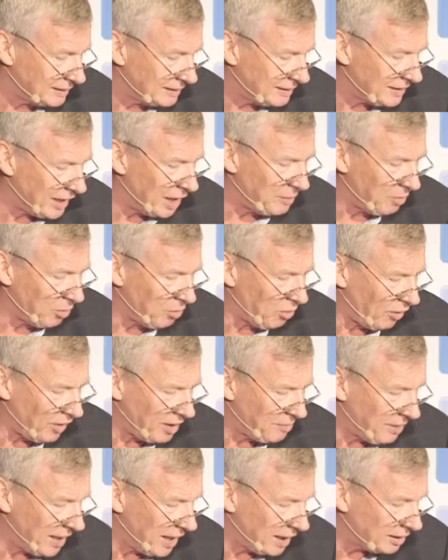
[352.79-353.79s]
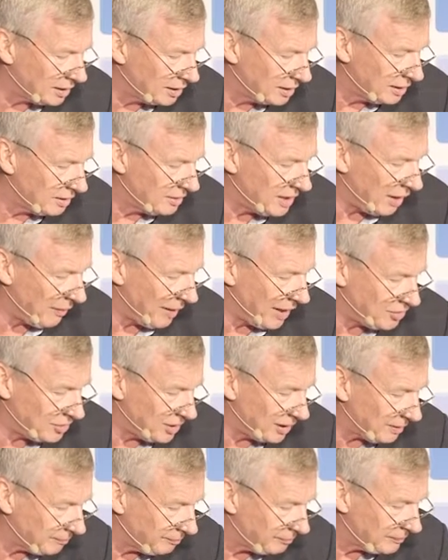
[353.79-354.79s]
No Macquarie Bank, no
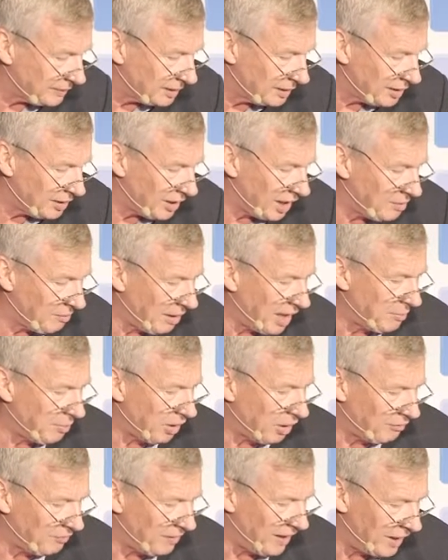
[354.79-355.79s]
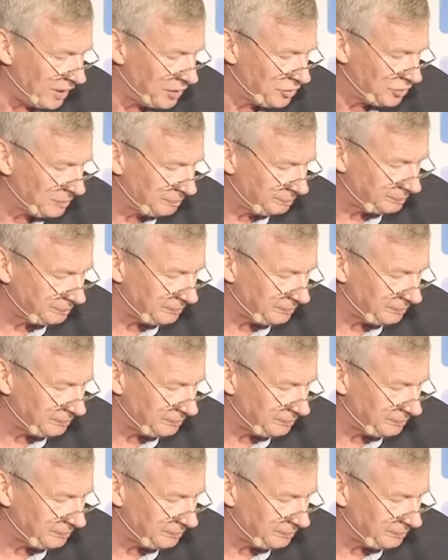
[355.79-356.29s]
ASIC, no mobile phones.